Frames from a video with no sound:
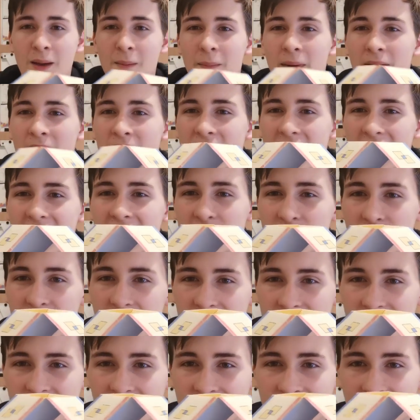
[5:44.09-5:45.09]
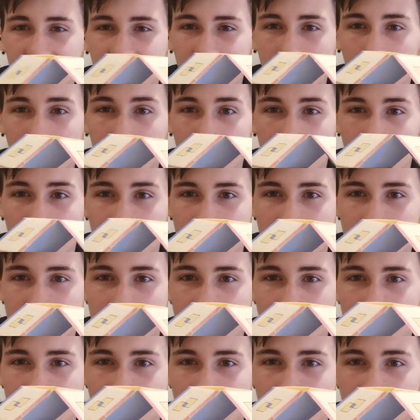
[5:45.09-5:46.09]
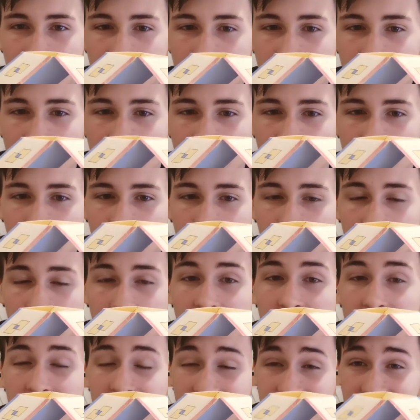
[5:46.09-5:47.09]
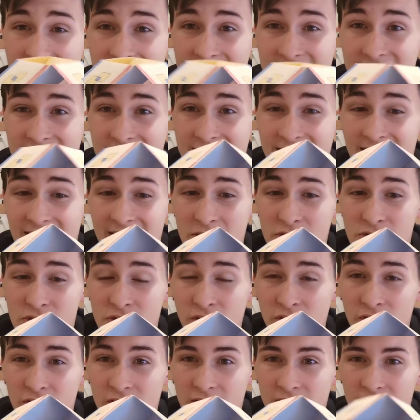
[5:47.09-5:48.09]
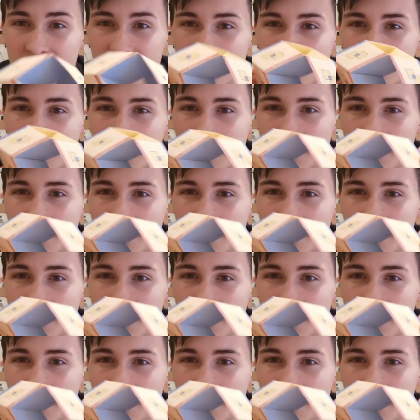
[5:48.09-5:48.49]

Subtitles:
But the interesting thing about this is that you can